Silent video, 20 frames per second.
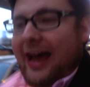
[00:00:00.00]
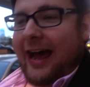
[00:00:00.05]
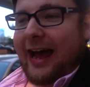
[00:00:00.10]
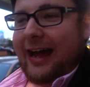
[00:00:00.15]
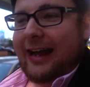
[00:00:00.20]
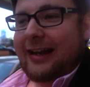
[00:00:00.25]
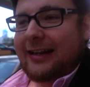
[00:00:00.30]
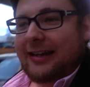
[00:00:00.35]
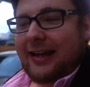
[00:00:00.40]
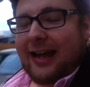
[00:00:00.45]

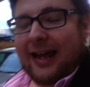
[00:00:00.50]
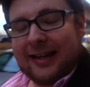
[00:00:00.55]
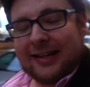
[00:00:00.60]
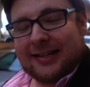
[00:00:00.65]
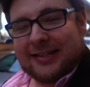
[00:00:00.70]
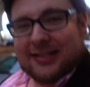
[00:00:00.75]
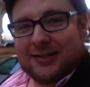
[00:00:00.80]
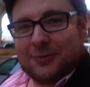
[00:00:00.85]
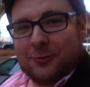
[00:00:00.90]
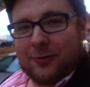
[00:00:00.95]
and it
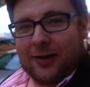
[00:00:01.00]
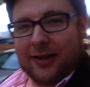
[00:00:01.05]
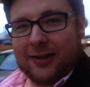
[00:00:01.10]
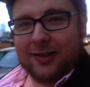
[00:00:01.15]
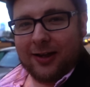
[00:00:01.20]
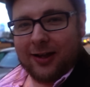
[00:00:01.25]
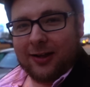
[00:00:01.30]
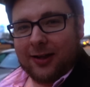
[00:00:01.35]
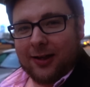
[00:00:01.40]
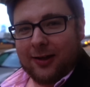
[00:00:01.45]
ends with
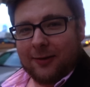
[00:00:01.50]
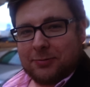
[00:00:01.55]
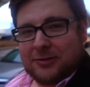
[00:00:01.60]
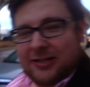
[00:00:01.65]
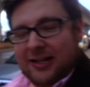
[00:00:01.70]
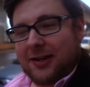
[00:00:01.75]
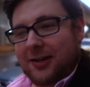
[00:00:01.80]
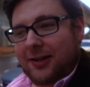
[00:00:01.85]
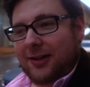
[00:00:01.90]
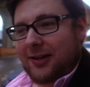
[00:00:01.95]
a
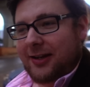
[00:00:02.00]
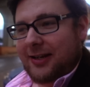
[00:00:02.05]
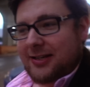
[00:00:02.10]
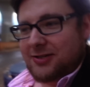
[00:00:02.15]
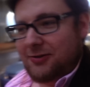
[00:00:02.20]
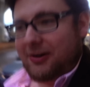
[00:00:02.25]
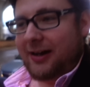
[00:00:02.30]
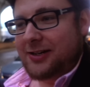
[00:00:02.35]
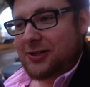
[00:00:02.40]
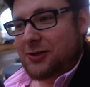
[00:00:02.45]
particularly
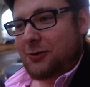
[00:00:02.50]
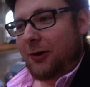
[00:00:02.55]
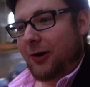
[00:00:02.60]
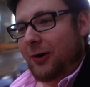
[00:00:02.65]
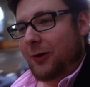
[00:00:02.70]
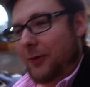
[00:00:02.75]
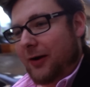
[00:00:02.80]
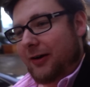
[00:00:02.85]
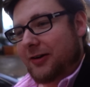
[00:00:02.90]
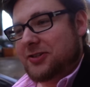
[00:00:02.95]
strange
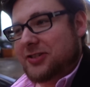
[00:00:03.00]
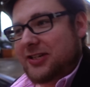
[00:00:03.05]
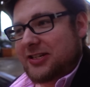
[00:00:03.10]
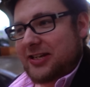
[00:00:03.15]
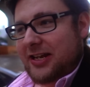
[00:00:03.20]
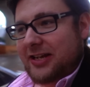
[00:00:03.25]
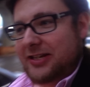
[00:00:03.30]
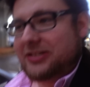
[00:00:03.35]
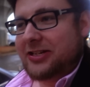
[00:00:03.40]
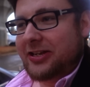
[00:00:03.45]
quote wherein she
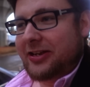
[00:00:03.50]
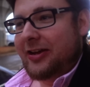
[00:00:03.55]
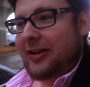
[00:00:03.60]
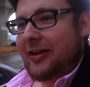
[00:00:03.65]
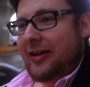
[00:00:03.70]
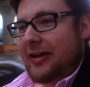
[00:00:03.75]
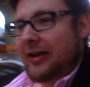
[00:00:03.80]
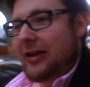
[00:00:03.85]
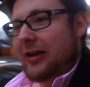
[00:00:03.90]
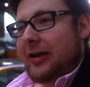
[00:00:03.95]
says,
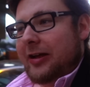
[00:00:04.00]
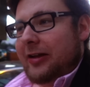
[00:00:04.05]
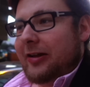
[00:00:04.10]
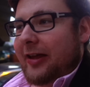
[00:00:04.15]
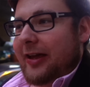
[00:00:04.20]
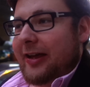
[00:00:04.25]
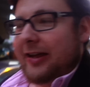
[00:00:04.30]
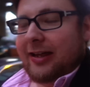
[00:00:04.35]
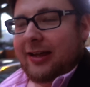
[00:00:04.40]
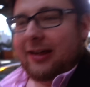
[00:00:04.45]

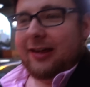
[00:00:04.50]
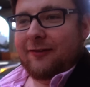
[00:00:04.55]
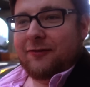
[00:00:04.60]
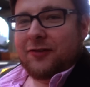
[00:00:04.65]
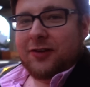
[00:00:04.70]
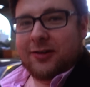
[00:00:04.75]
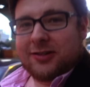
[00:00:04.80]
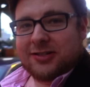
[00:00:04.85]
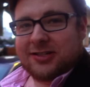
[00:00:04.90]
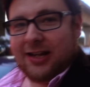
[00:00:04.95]
like, if
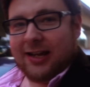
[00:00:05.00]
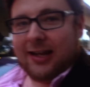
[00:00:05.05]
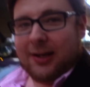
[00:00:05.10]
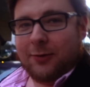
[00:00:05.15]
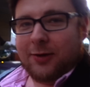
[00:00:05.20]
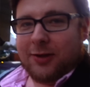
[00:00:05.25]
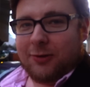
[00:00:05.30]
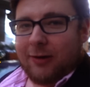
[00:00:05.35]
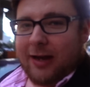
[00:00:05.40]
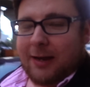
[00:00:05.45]
you say
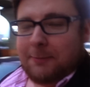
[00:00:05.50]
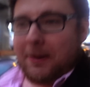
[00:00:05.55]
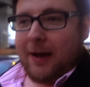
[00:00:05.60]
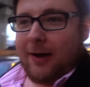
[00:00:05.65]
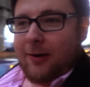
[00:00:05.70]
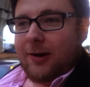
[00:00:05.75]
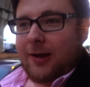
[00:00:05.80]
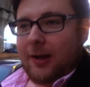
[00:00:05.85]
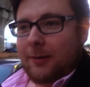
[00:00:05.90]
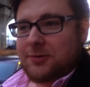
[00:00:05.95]
with great
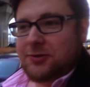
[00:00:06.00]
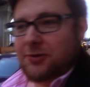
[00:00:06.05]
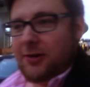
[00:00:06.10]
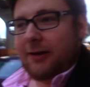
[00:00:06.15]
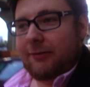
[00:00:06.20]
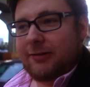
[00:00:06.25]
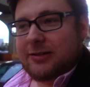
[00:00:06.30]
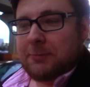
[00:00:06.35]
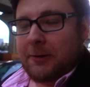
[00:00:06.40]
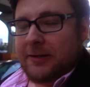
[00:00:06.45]
power comes
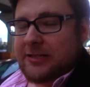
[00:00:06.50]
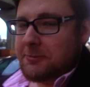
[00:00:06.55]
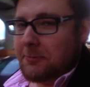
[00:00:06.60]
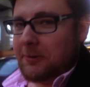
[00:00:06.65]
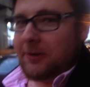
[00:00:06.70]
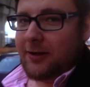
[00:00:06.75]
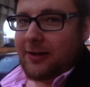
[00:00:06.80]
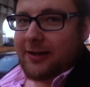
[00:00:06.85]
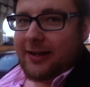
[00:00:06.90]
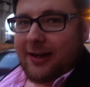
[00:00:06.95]
great
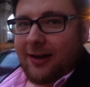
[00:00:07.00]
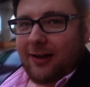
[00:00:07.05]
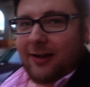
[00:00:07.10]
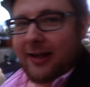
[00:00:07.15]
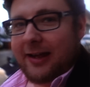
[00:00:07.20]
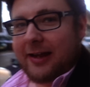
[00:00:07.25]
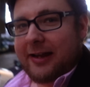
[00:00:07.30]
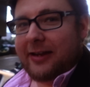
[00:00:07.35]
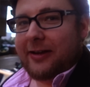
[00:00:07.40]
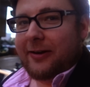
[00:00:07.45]
responsibility, I'll
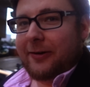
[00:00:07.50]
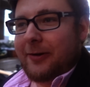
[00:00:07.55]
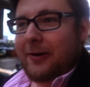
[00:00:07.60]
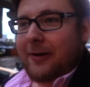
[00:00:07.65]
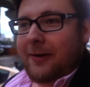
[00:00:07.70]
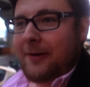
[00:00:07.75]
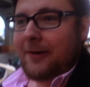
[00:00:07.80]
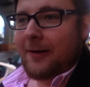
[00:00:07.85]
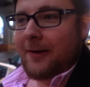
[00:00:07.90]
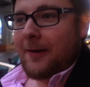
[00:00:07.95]
hit you.
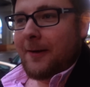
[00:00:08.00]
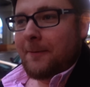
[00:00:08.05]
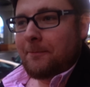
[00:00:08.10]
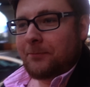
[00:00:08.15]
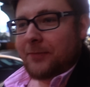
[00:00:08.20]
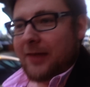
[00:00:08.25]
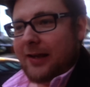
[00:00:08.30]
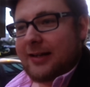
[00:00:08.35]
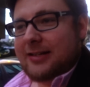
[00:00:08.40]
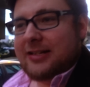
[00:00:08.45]

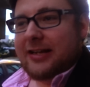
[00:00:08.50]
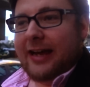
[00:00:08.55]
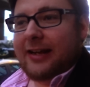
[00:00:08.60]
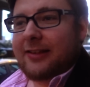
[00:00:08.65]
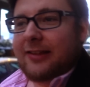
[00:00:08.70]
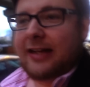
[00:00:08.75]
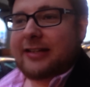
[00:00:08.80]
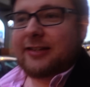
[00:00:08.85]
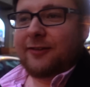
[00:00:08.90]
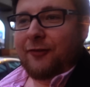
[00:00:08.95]
And it's
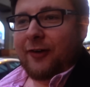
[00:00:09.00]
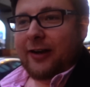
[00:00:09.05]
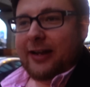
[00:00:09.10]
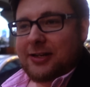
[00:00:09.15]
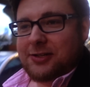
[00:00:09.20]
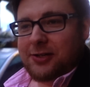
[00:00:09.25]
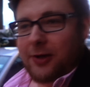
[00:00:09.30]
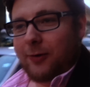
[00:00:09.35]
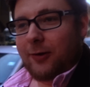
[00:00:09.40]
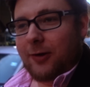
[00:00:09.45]
like, that's a
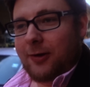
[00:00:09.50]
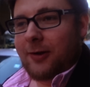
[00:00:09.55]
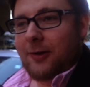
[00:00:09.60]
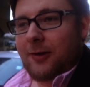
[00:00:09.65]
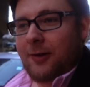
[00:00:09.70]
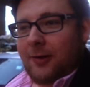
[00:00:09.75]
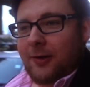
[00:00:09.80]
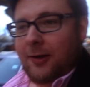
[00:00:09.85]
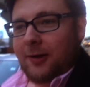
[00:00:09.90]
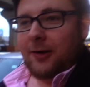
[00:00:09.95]
funny joke.
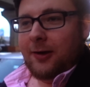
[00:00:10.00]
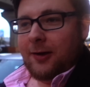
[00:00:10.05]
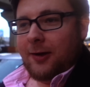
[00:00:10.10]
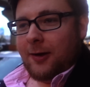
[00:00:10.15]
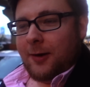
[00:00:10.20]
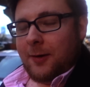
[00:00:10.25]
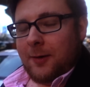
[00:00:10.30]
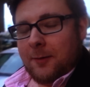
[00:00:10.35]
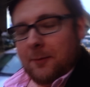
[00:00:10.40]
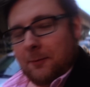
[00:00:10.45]

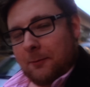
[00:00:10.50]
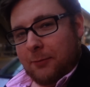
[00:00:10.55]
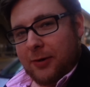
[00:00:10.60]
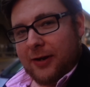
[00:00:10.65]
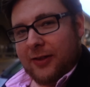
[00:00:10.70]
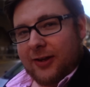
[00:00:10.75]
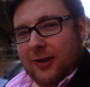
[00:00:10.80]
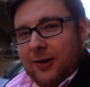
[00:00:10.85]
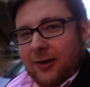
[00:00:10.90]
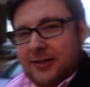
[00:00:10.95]
But
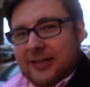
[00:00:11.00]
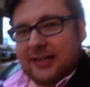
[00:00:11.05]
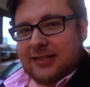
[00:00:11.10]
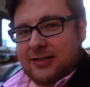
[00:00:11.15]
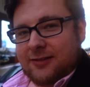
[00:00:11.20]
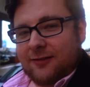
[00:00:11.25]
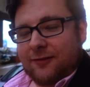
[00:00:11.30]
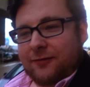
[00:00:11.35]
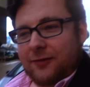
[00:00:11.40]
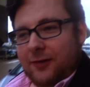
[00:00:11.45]
in the
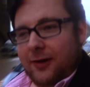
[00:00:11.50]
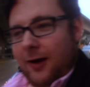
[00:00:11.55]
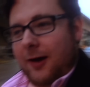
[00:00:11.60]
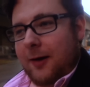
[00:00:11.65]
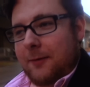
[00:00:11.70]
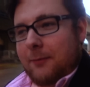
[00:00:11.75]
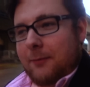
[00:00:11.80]
context of a